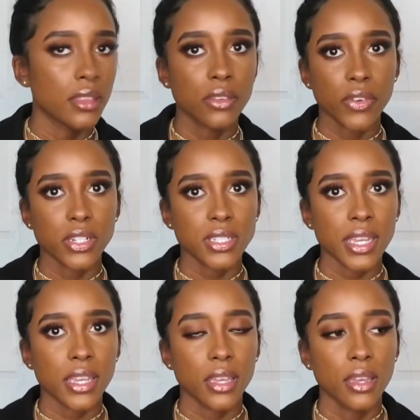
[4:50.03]
The first
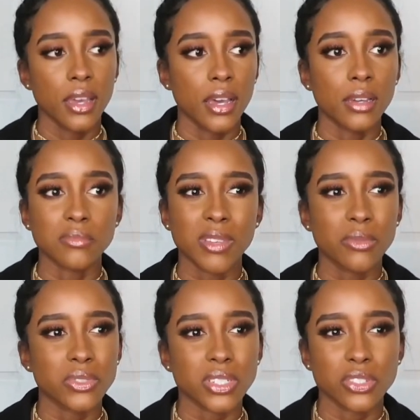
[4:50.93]
day, um, it
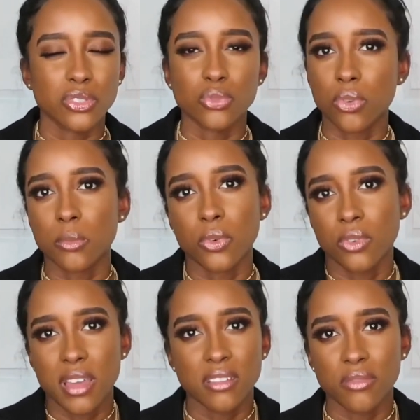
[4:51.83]
was just
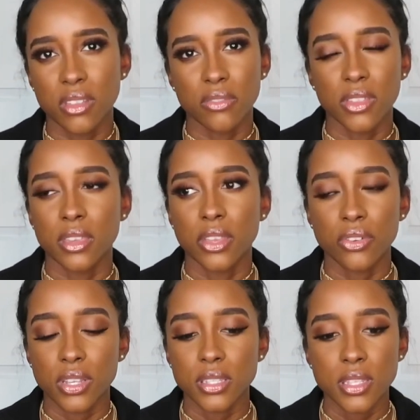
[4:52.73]
normal. I didn't really feel the
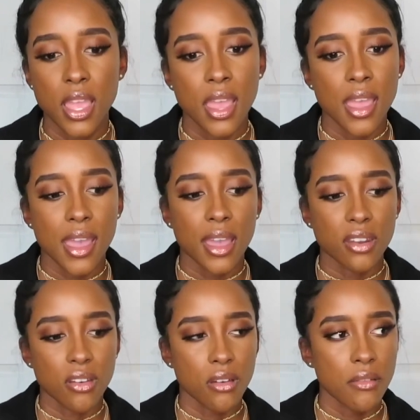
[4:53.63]
increase
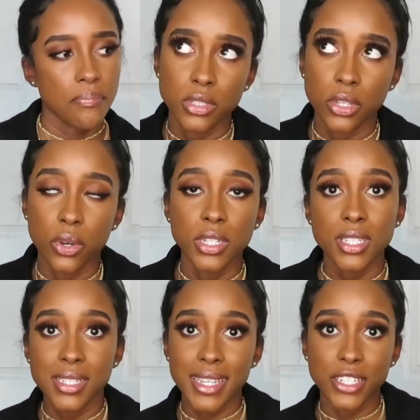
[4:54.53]
at all. So on
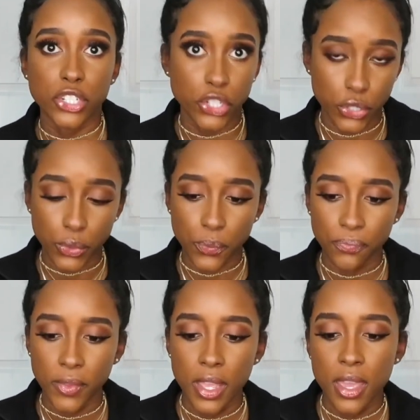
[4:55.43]
to day two.
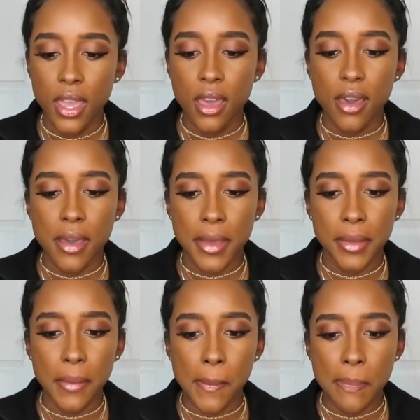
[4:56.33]

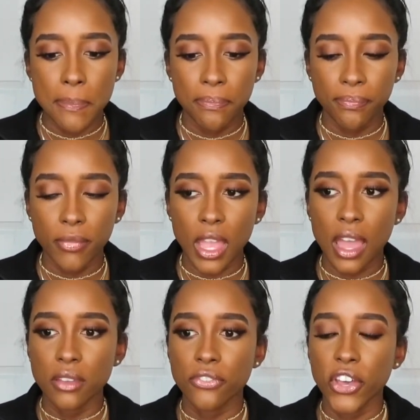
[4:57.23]
Um,
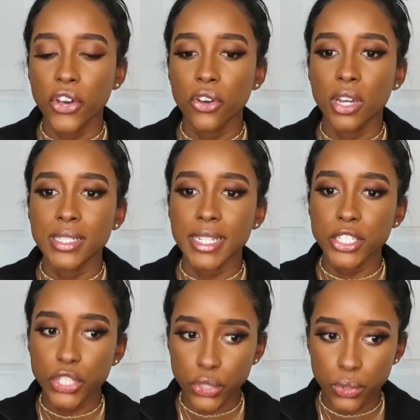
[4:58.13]
I felt on
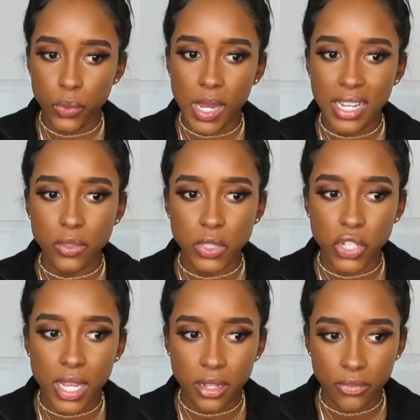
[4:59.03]
day two, I was
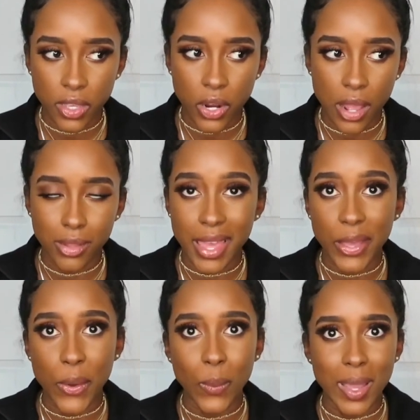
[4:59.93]
trying to figure out
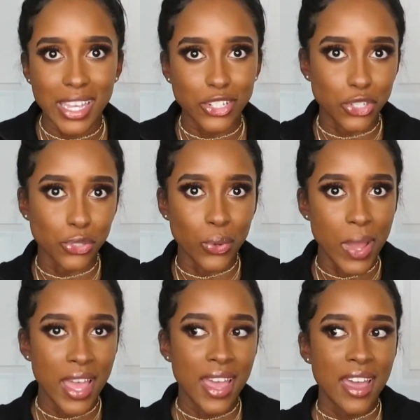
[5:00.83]
like a way to
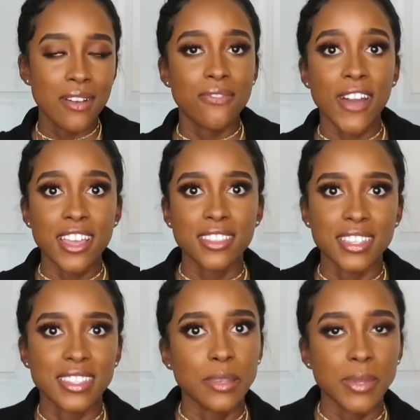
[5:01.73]
fight
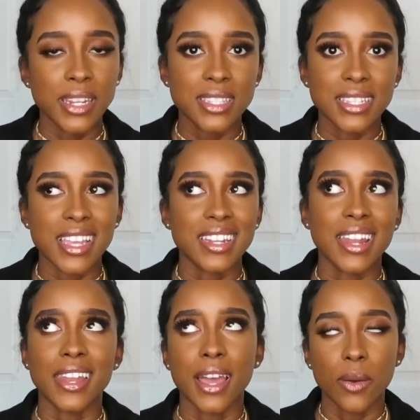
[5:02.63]
the sleepiness because I
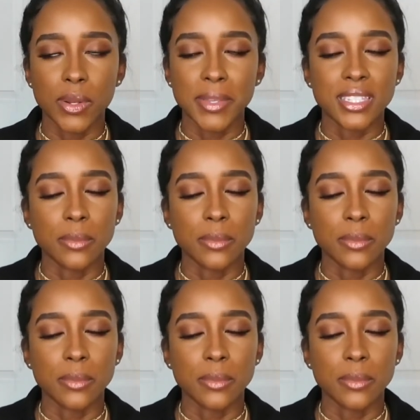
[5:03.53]
did not want to be